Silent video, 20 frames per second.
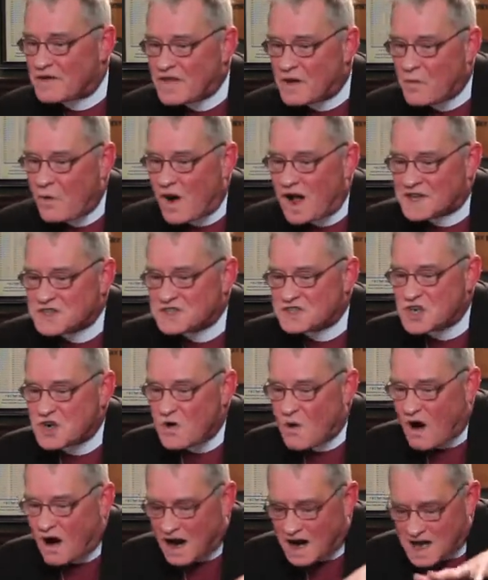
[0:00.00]
are the ones
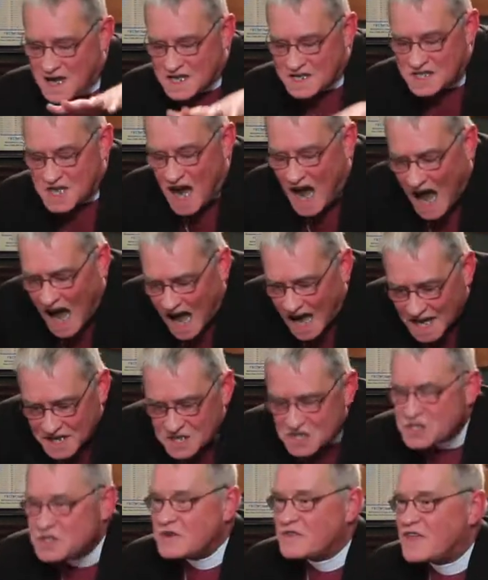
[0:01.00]
who are
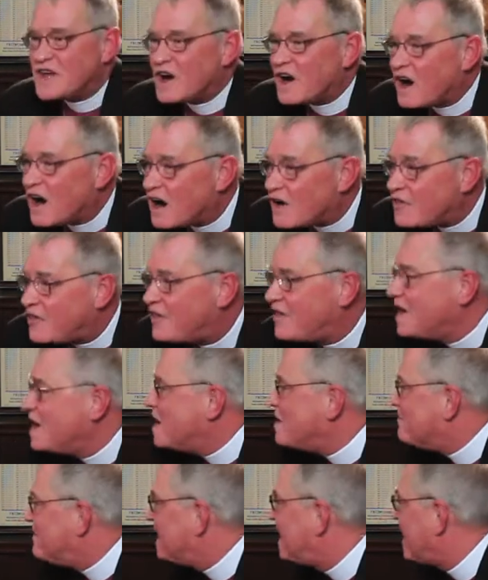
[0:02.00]
tied to the earth
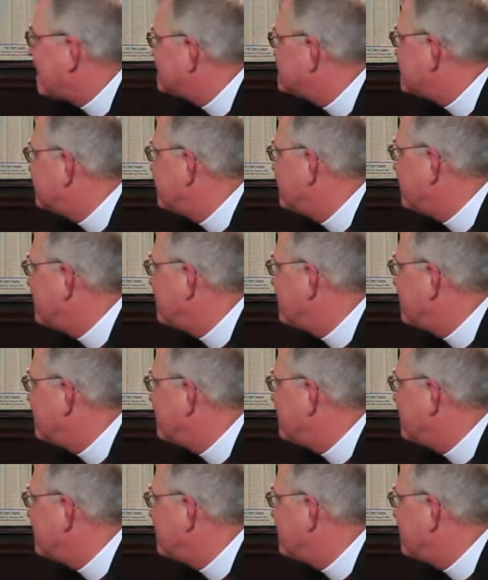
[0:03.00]
because of